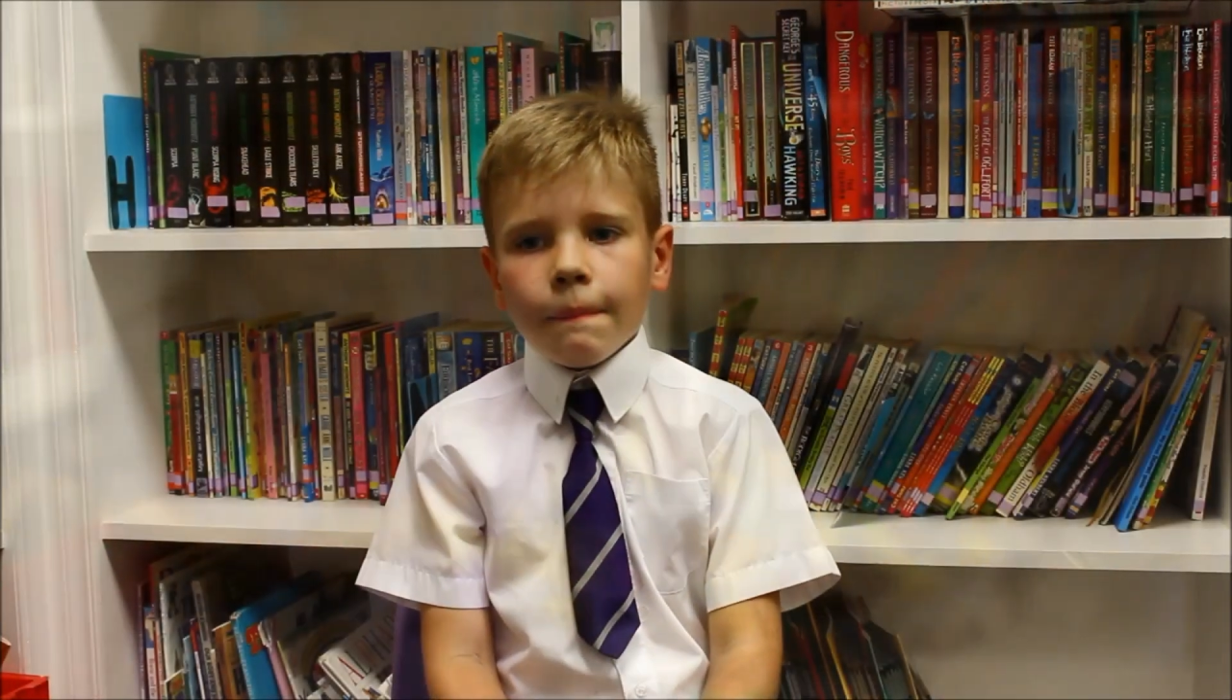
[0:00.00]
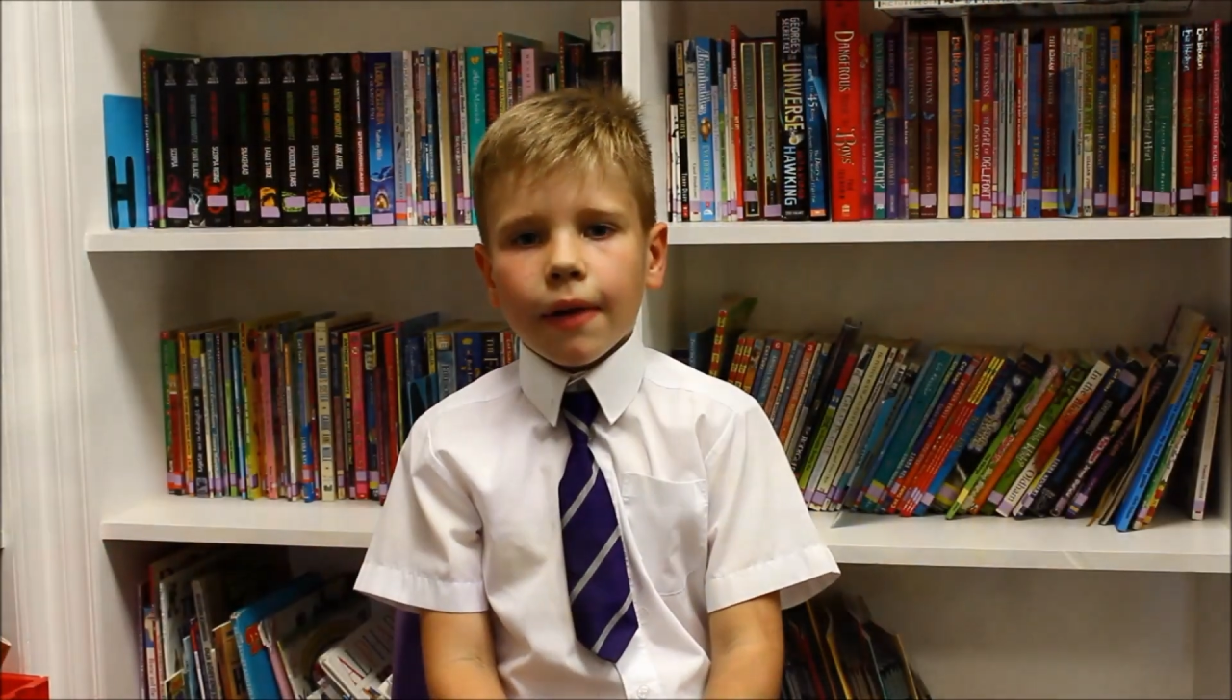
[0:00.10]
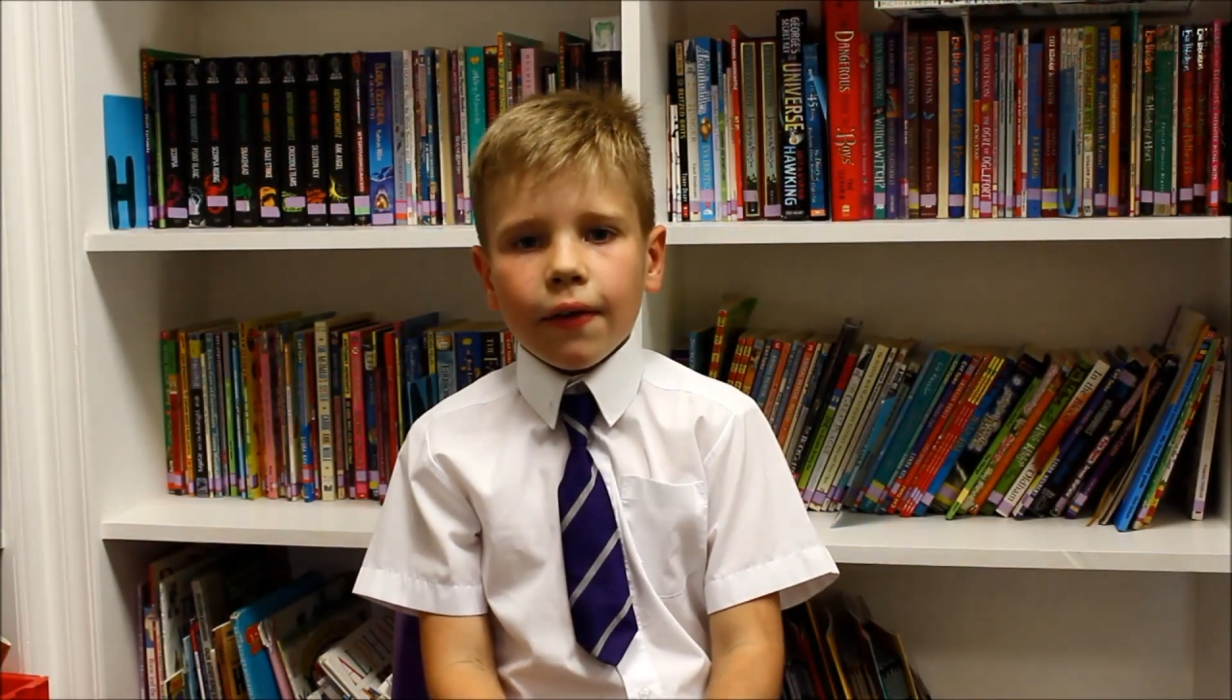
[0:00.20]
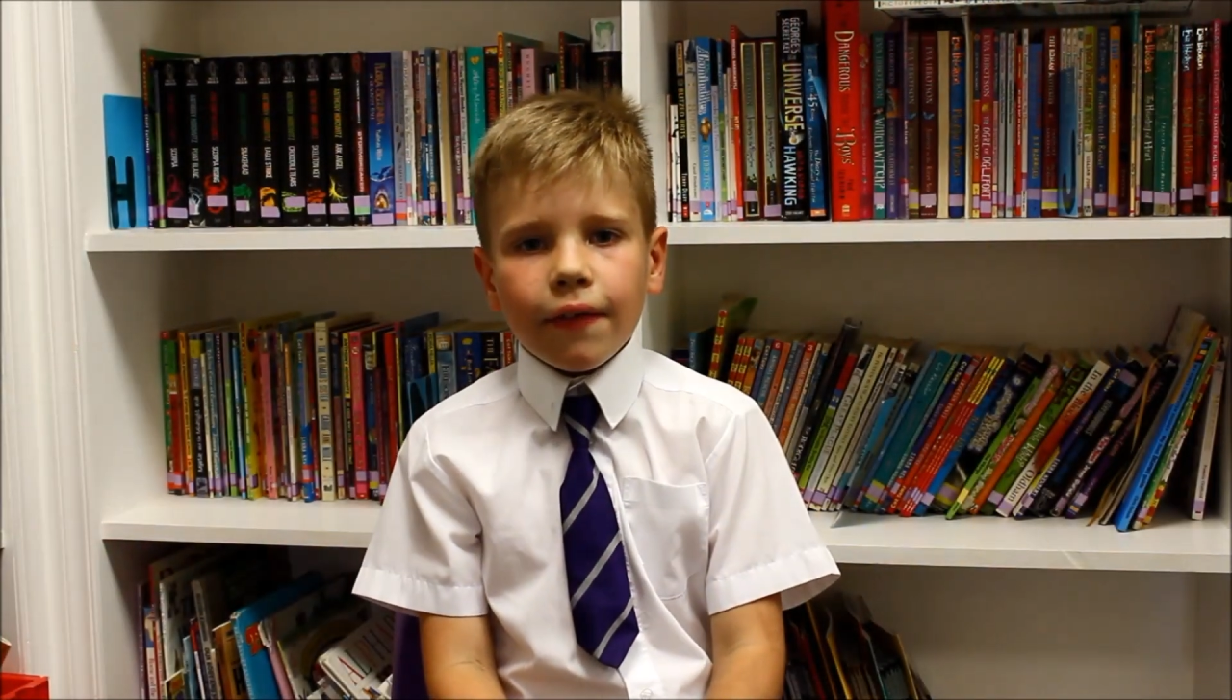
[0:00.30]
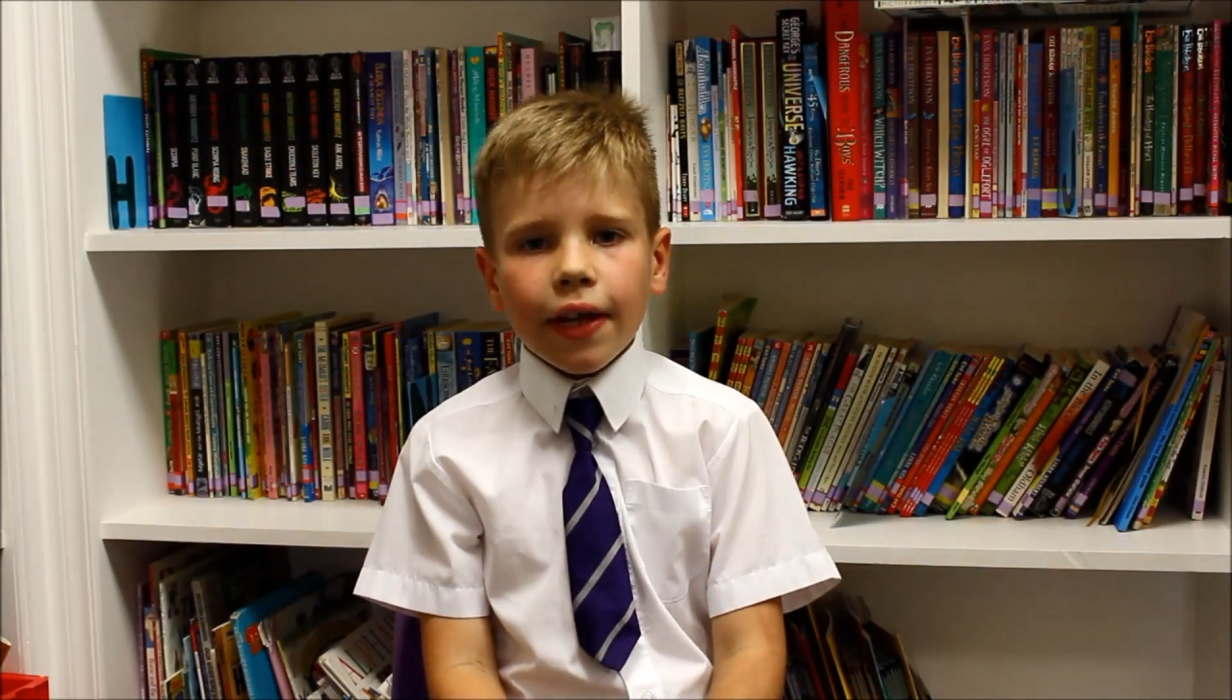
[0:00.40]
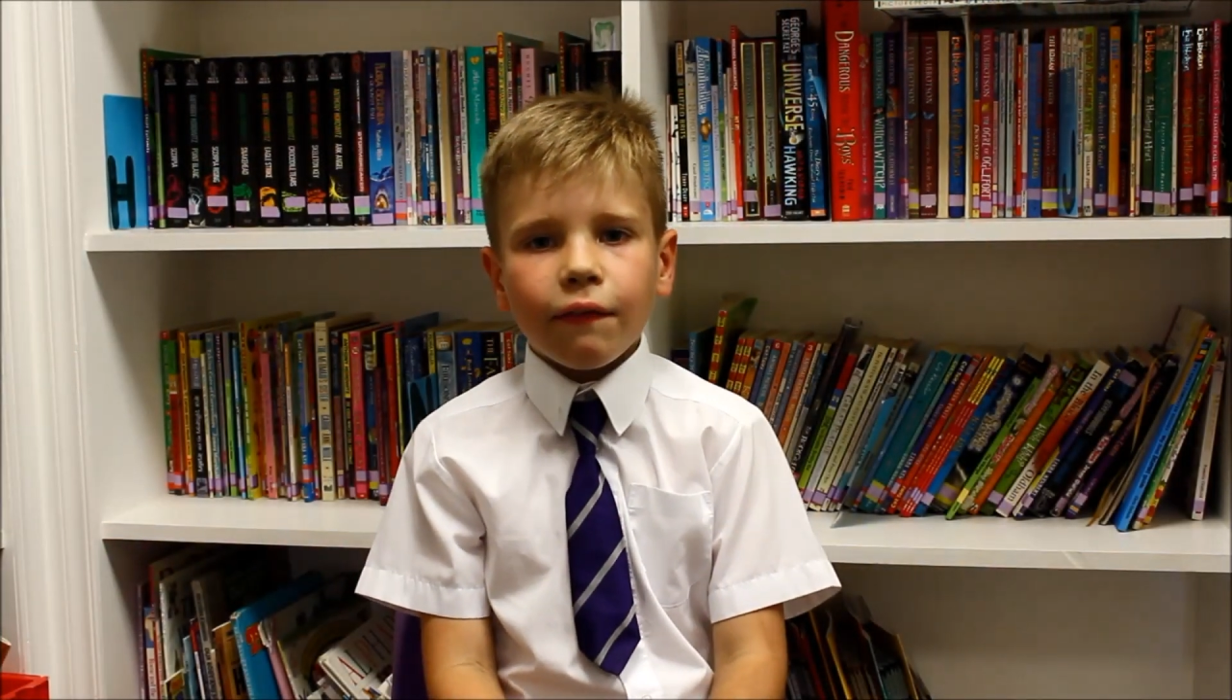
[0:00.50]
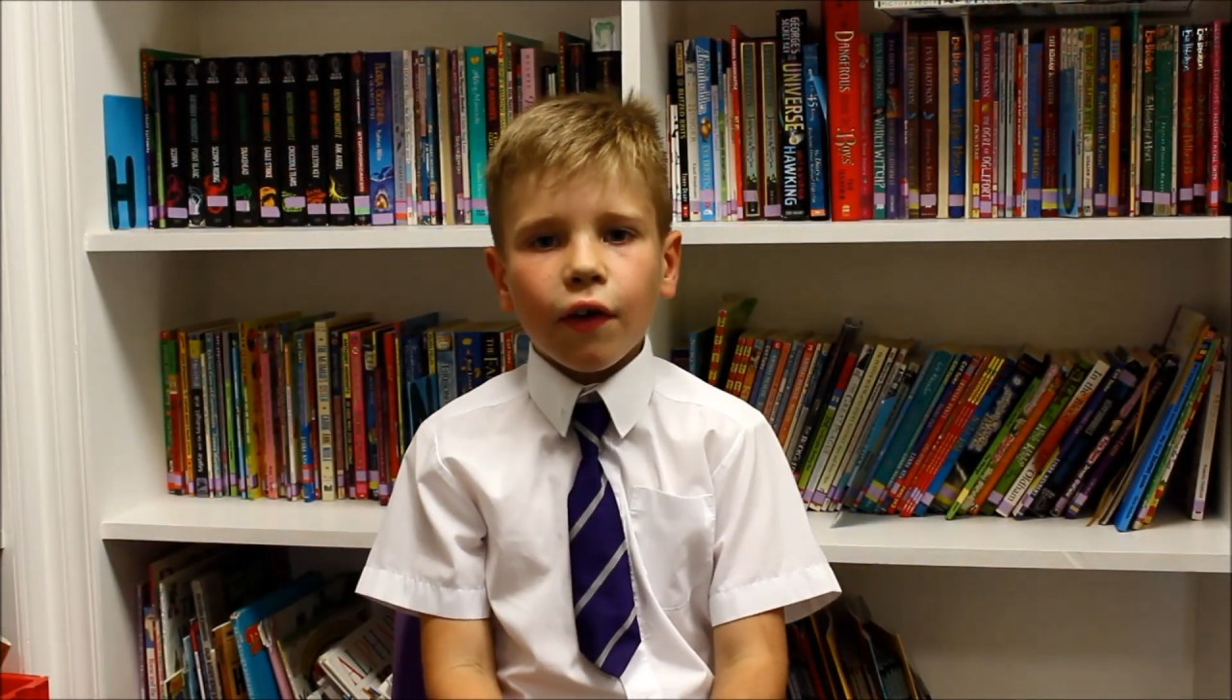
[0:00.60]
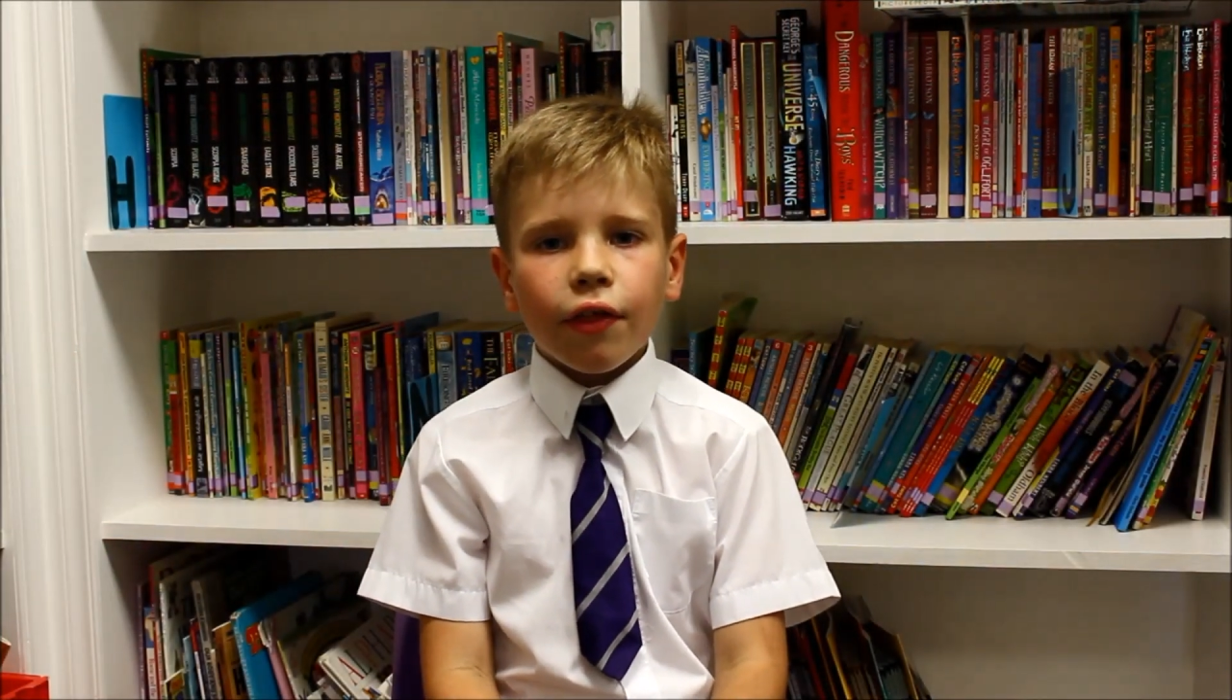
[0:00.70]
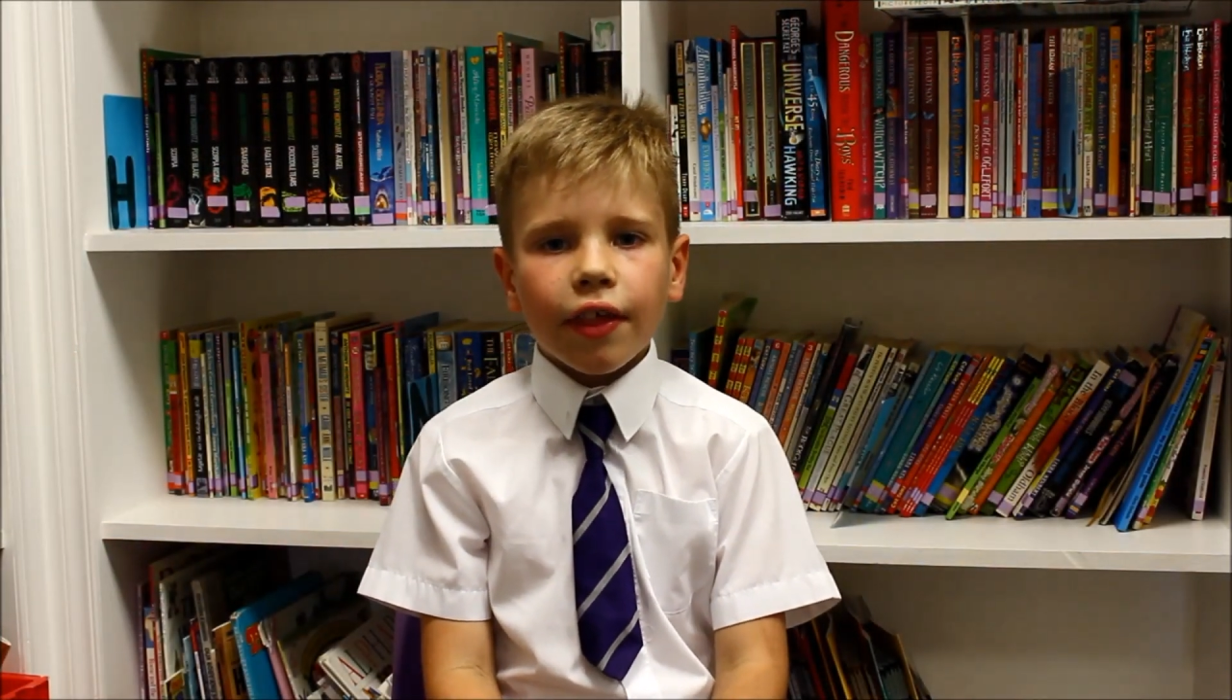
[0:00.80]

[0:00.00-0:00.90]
My favourite